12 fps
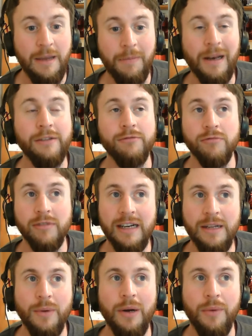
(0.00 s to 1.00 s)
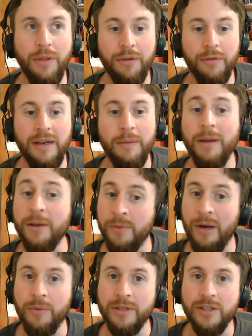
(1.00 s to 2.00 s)
It played really well with 3. It played
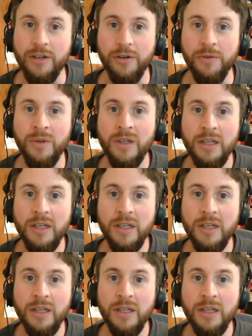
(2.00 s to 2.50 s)
well with 2.